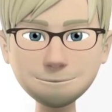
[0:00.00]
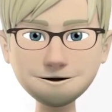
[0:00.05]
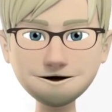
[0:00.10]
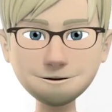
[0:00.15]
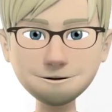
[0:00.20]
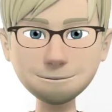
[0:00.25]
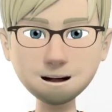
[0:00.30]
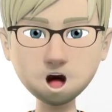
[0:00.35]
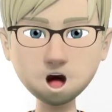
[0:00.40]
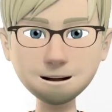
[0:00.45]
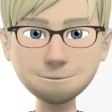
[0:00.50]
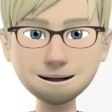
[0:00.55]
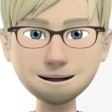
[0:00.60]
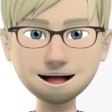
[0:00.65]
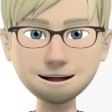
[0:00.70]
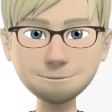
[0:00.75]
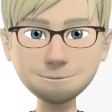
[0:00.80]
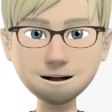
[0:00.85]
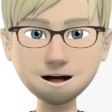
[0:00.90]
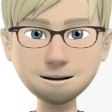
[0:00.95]
Other
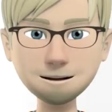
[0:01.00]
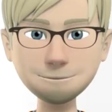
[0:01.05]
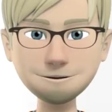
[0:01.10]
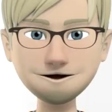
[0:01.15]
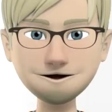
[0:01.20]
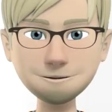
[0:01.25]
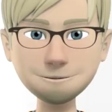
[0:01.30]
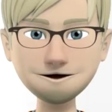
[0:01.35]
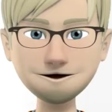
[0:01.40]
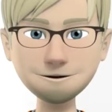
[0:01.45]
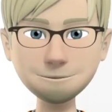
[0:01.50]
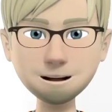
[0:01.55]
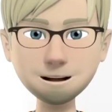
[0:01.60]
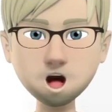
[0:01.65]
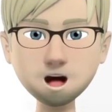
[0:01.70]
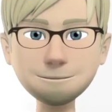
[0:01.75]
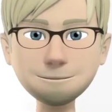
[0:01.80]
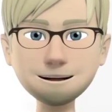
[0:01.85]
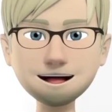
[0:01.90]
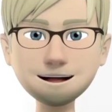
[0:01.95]
important parts to
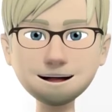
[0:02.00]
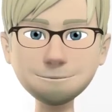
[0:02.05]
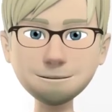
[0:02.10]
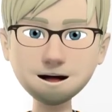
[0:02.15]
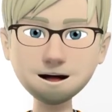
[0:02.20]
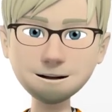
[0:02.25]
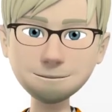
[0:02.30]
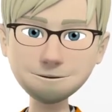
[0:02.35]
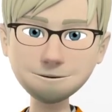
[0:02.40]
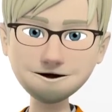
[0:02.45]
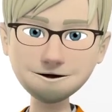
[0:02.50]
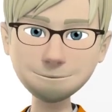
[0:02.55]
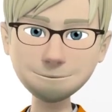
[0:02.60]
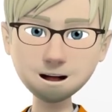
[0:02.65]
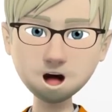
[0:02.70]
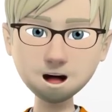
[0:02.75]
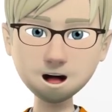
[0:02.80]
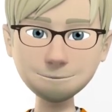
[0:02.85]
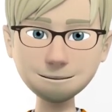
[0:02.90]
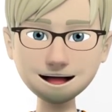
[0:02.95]
consider would be the
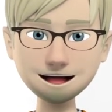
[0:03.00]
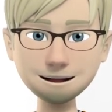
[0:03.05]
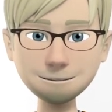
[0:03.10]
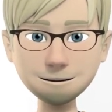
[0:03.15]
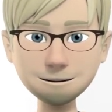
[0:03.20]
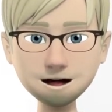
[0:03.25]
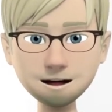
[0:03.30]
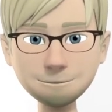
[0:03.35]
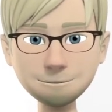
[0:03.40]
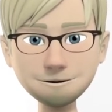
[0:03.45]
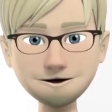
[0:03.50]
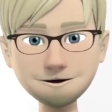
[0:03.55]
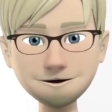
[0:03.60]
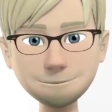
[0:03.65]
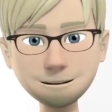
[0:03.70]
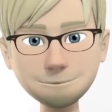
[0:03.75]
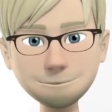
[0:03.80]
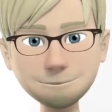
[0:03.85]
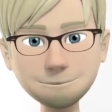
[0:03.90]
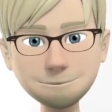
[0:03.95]
quality of the frame,
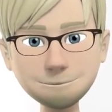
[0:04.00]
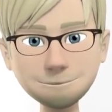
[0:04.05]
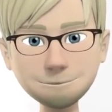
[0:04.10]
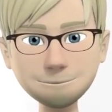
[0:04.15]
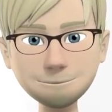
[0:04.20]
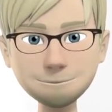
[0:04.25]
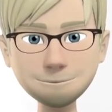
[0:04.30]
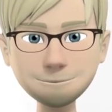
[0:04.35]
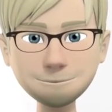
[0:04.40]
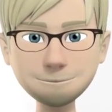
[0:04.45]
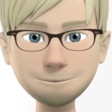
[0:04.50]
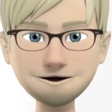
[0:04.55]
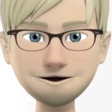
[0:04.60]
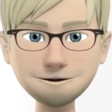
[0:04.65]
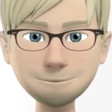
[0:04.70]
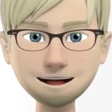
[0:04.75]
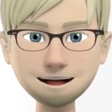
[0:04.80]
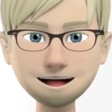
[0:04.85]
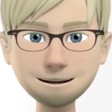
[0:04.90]
the